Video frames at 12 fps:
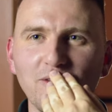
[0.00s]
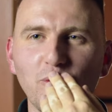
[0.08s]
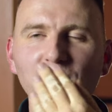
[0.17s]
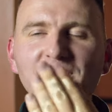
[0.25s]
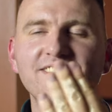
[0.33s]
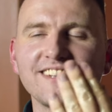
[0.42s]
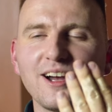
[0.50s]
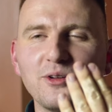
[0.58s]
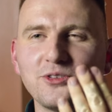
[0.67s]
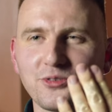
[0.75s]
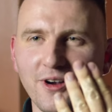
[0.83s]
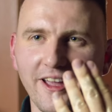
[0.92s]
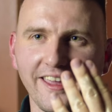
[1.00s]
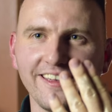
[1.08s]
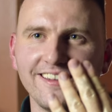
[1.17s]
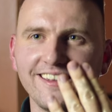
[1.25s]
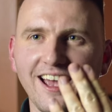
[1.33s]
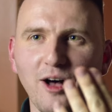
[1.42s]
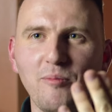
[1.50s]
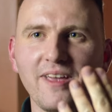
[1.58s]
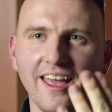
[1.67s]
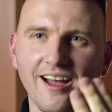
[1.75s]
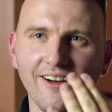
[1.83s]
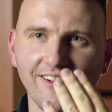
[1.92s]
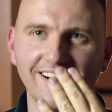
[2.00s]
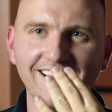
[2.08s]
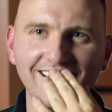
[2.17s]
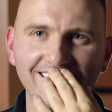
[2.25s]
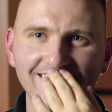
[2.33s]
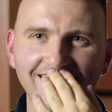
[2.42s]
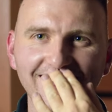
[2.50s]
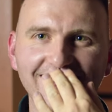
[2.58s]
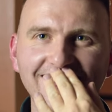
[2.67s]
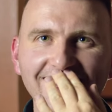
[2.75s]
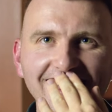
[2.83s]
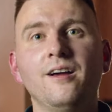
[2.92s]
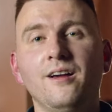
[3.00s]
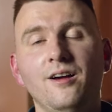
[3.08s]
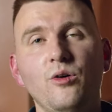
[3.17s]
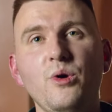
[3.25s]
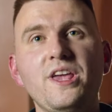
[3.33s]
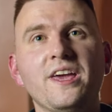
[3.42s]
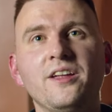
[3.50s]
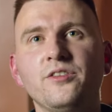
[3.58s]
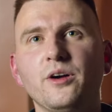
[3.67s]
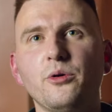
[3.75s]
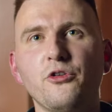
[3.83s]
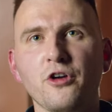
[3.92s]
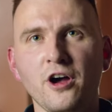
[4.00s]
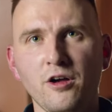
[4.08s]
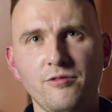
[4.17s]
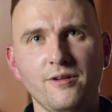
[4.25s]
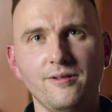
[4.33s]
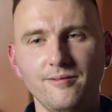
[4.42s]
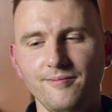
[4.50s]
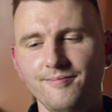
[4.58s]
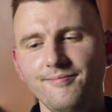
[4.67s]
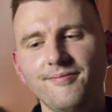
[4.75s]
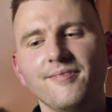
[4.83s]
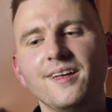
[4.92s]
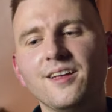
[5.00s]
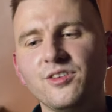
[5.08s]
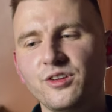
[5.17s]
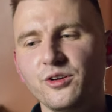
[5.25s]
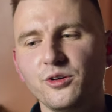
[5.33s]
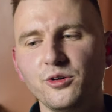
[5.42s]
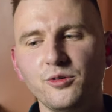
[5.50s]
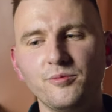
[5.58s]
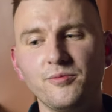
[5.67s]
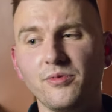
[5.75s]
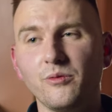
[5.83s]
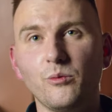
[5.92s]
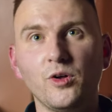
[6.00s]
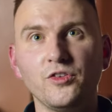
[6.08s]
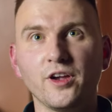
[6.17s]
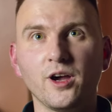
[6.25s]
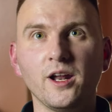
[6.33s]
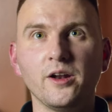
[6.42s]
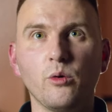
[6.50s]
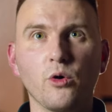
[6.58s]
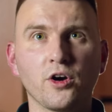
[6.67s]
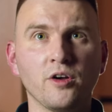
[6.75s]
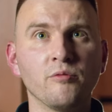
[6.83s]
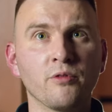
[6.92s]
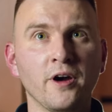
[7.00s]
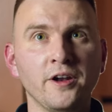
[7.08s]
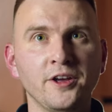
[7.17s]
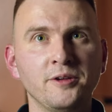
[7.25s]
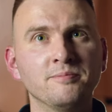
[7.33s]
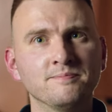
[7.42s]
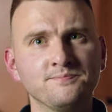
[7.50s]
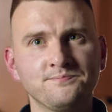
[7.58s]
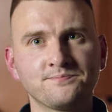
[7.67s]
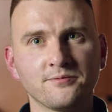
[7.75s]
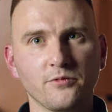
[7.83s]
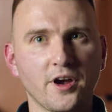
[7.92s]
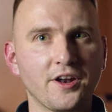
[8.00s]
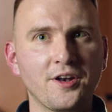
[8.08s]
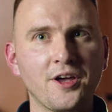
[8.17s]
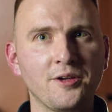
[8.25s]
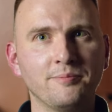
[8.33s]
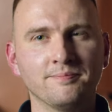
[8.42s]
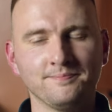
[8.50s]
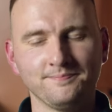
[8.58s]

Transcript: What sounds right? Help me out. Like, weekends I would drive until once I got out of work on Friday, Friday night.